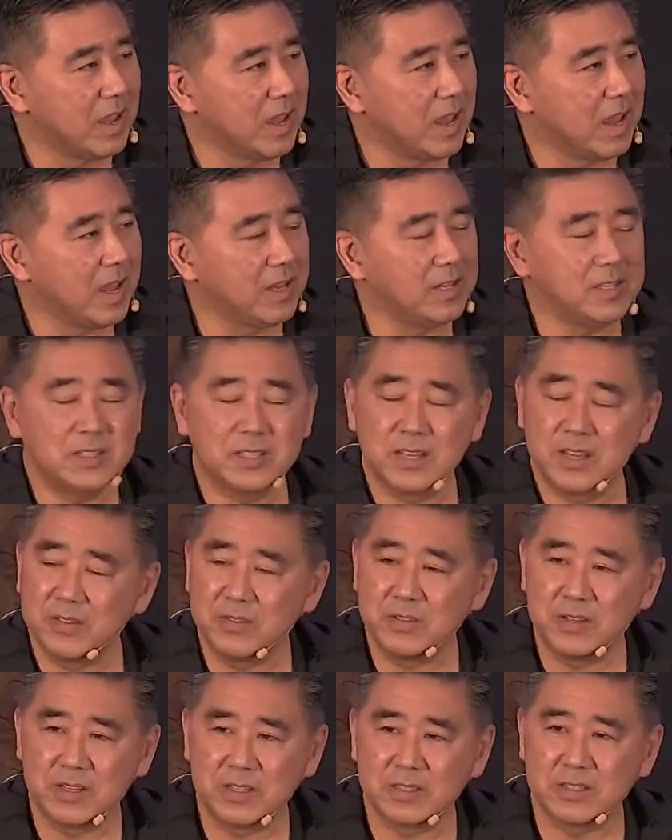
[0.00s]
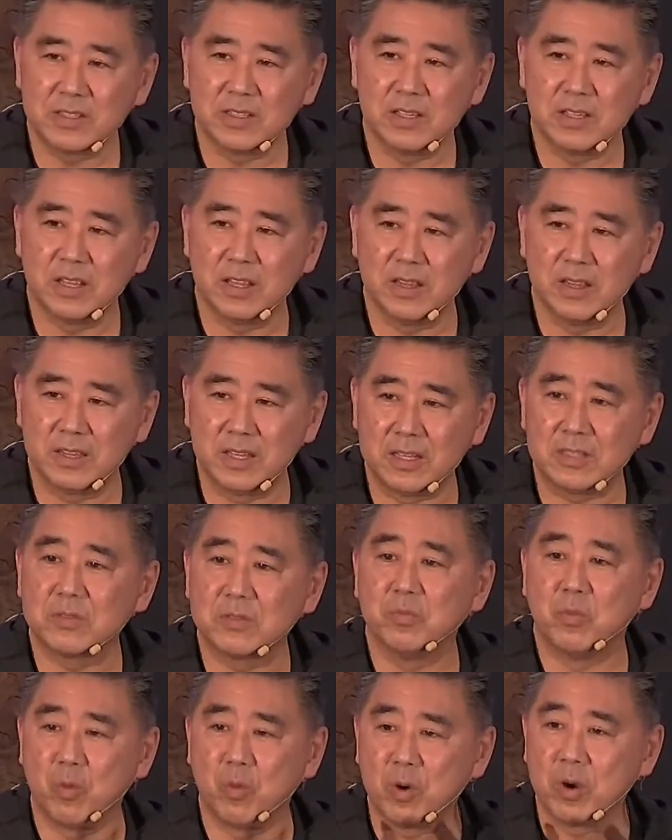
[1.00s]
And he's given us this
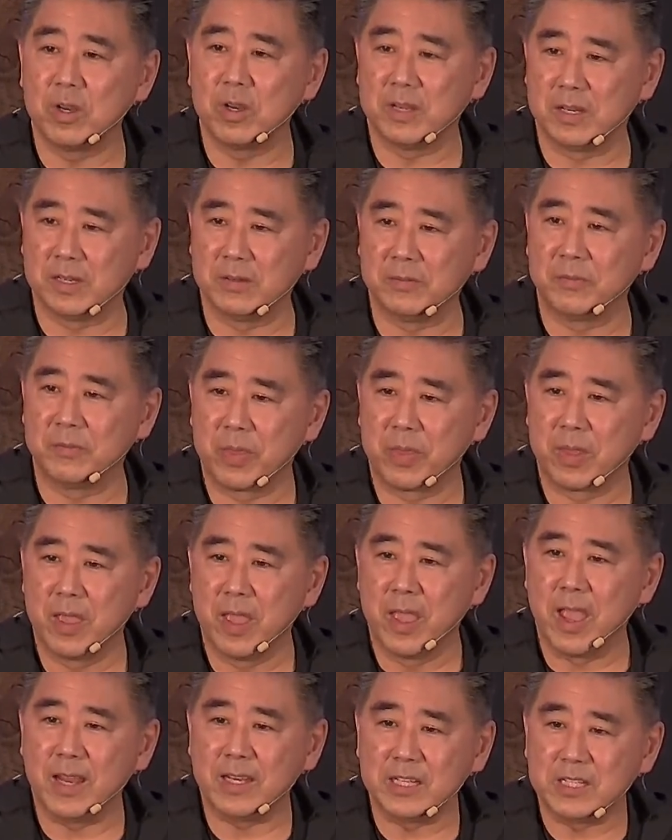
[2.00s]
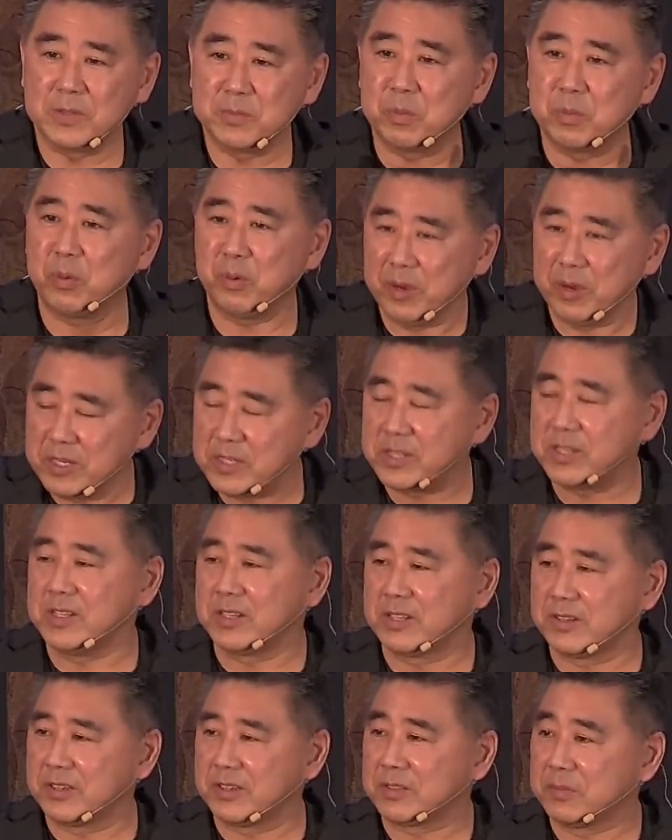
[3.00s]
warning. And he's preaching
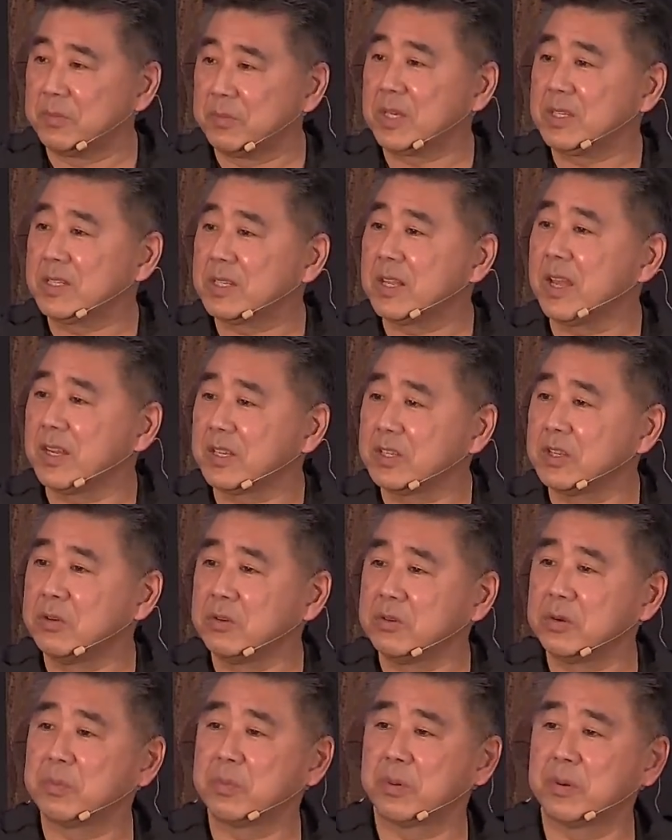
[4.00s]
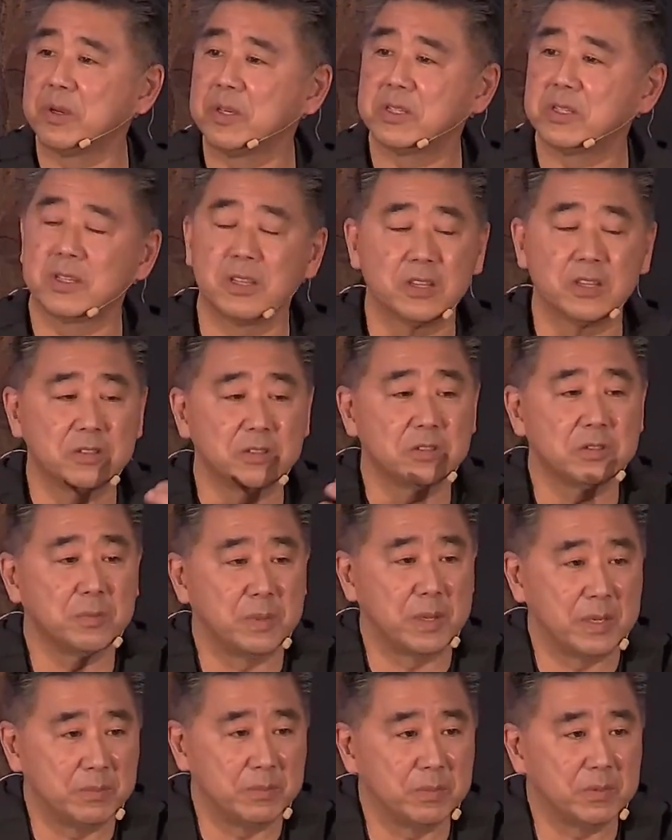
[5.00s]
to us, much like Noah preached to those
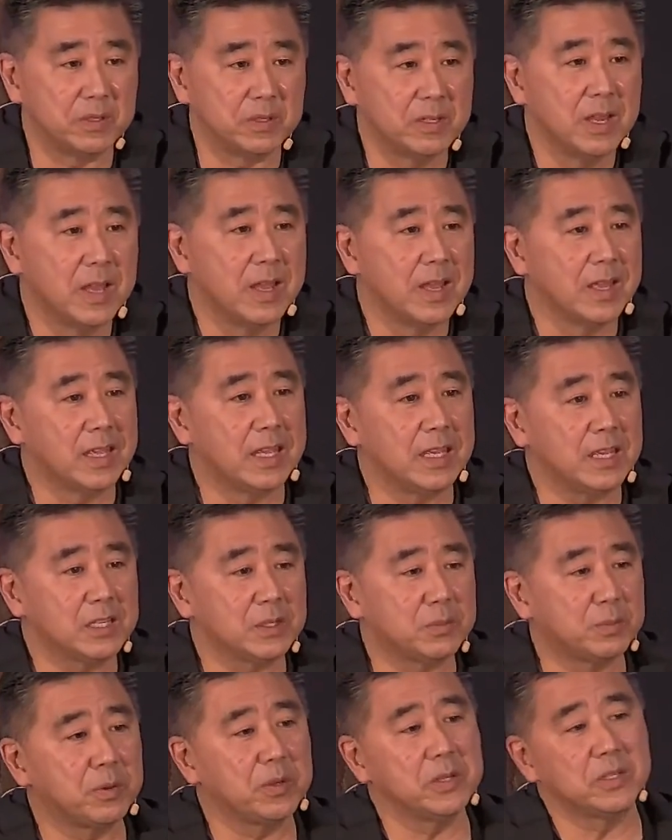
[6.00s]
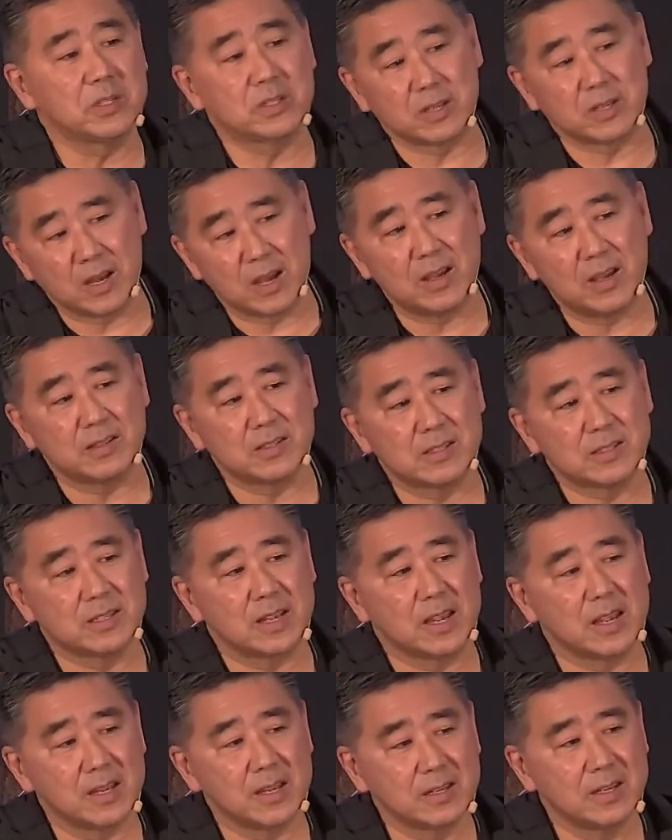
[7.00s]
people, he has preached to us
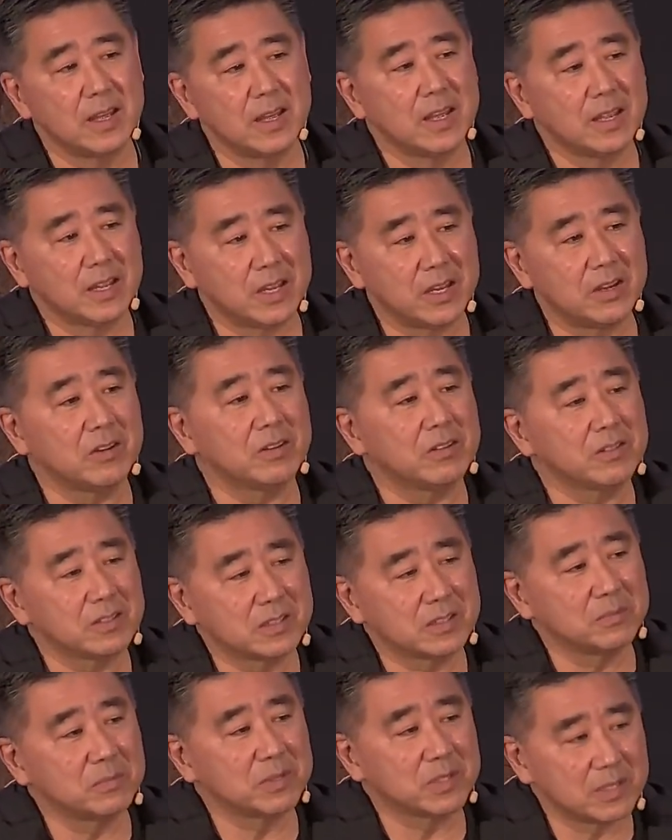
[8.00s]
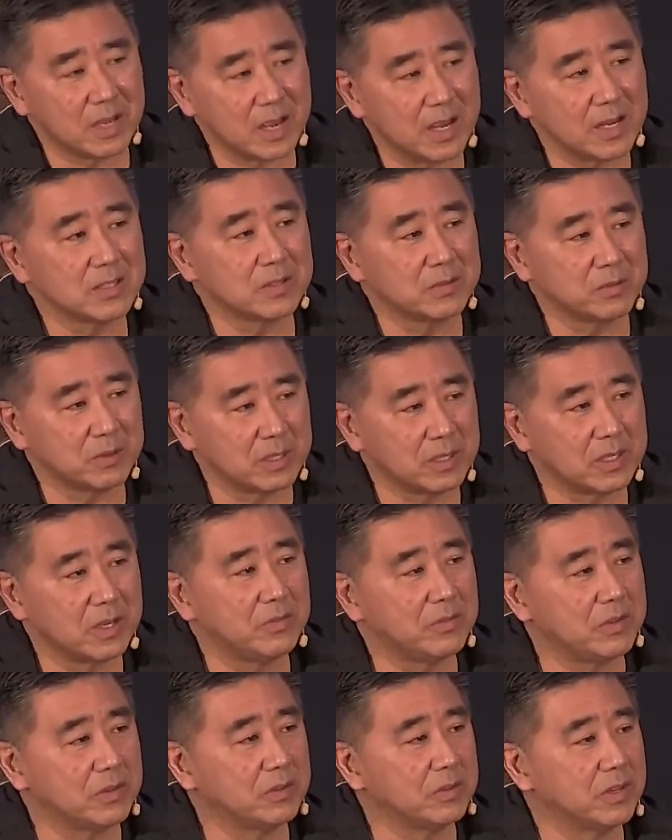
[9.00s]
saying, here are some signs I want to give
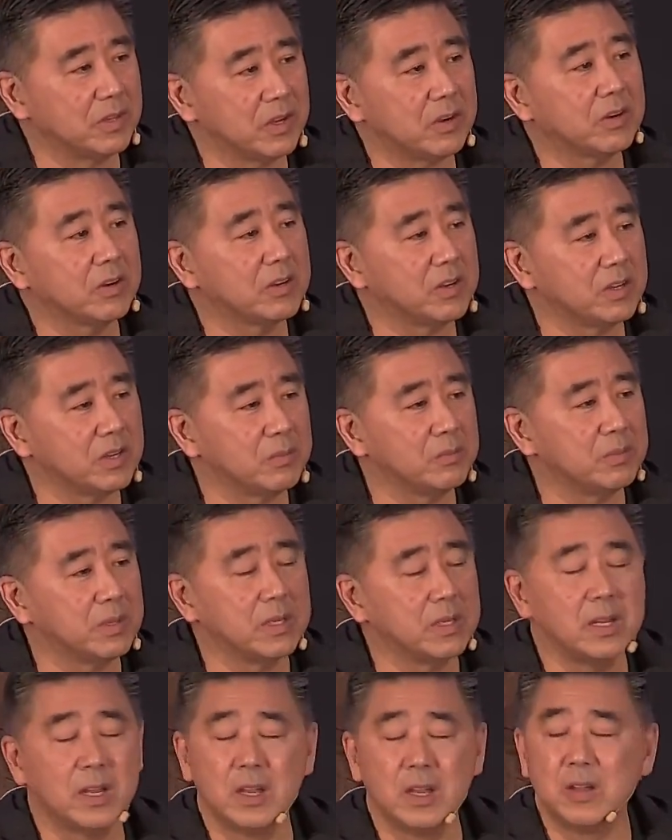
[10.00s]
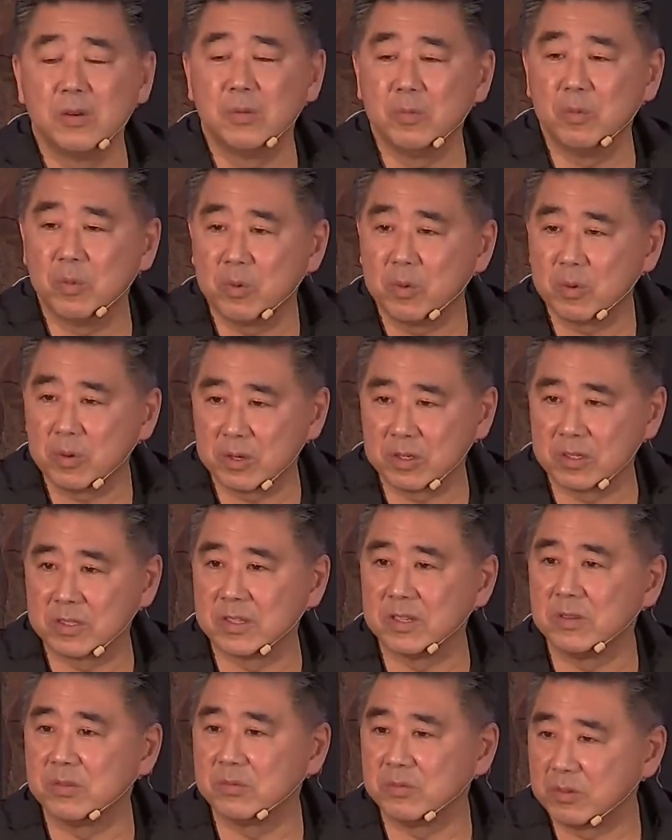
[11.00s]
you. There are going to be wars
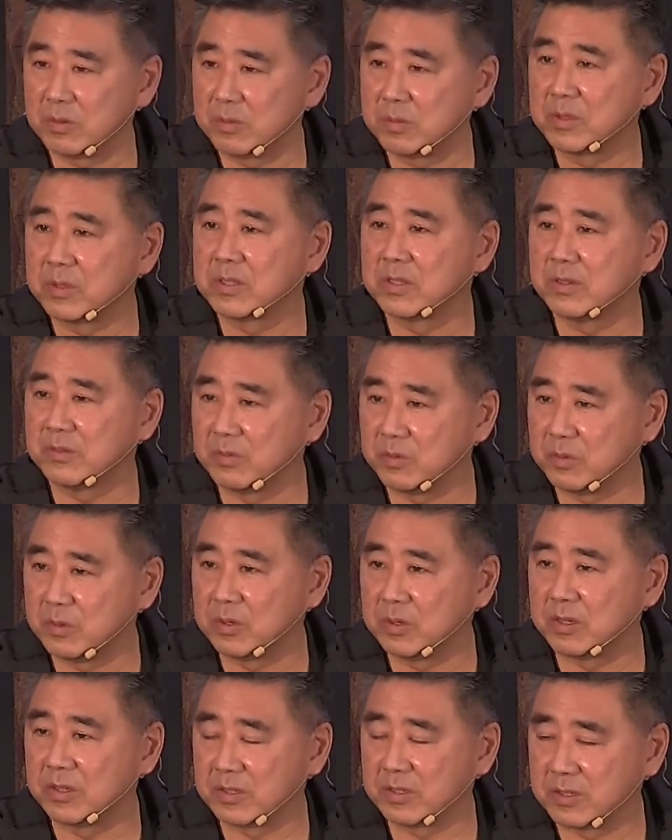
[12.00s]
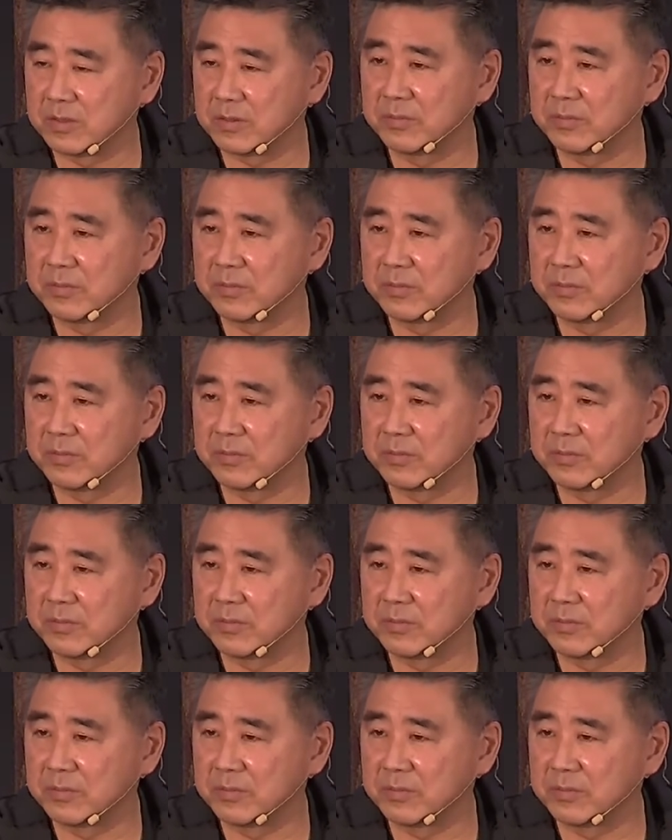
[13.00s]
and rumors of wars.